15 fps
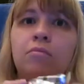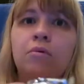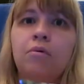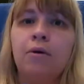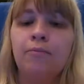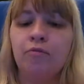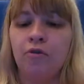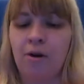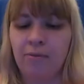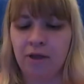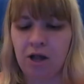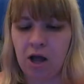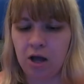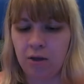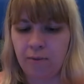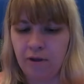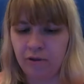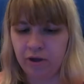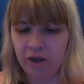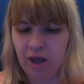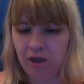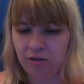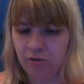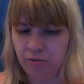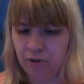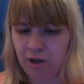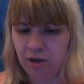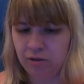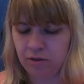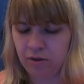Come on, I'm probably not going to be able to guess who
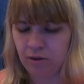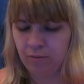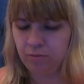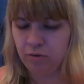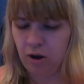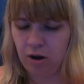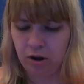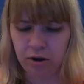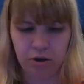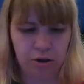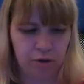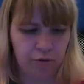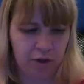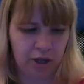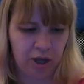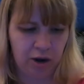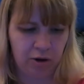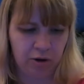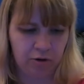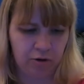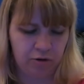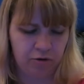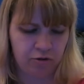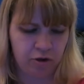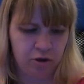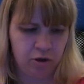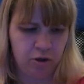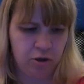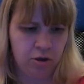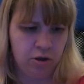it is, so I'm not going to know any characters.
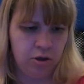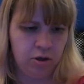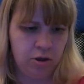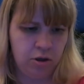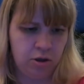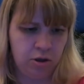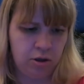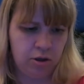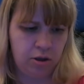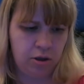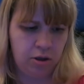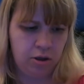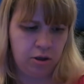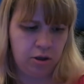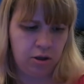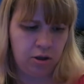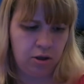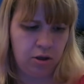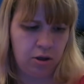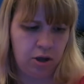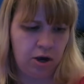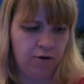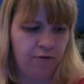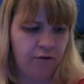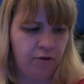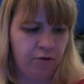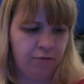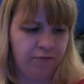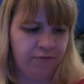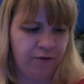Hair
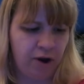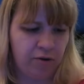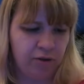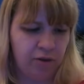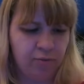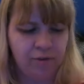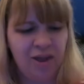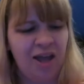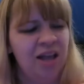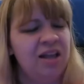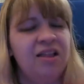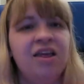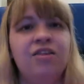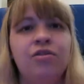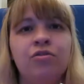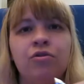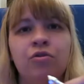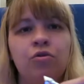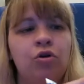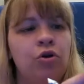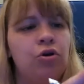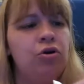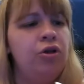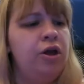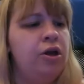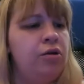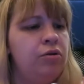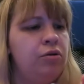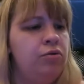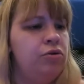feels fairly smooth. I kind of like this little girl.
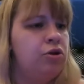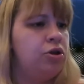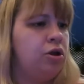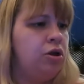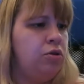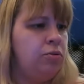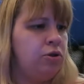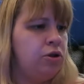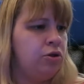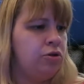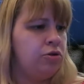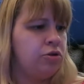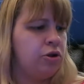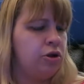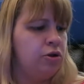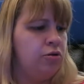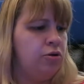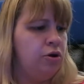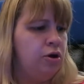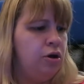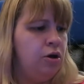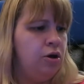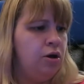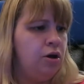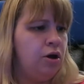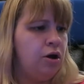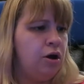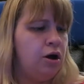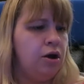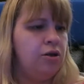I don't know who she is, but she looks cute.
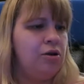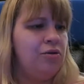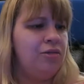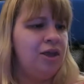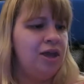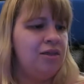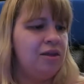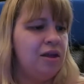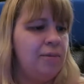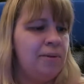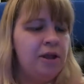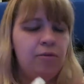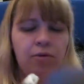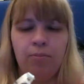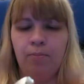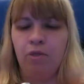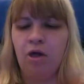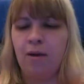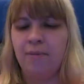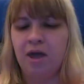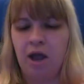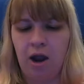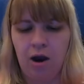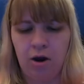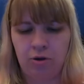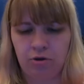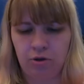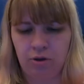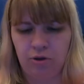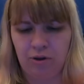I don't think it's anybody with blobby
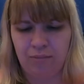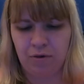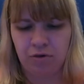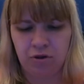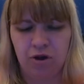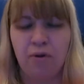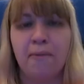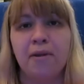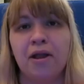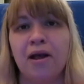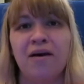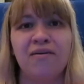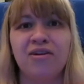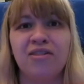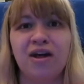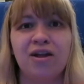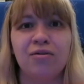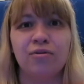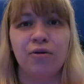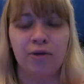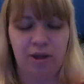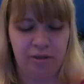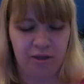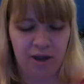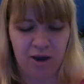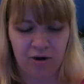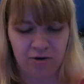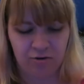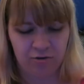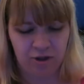hair, so I'm just going to open it up because I don't know any of the
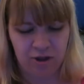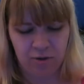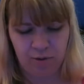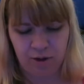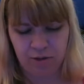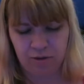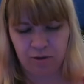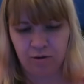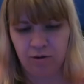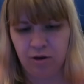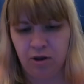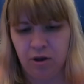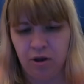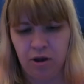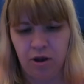characters anyway, so.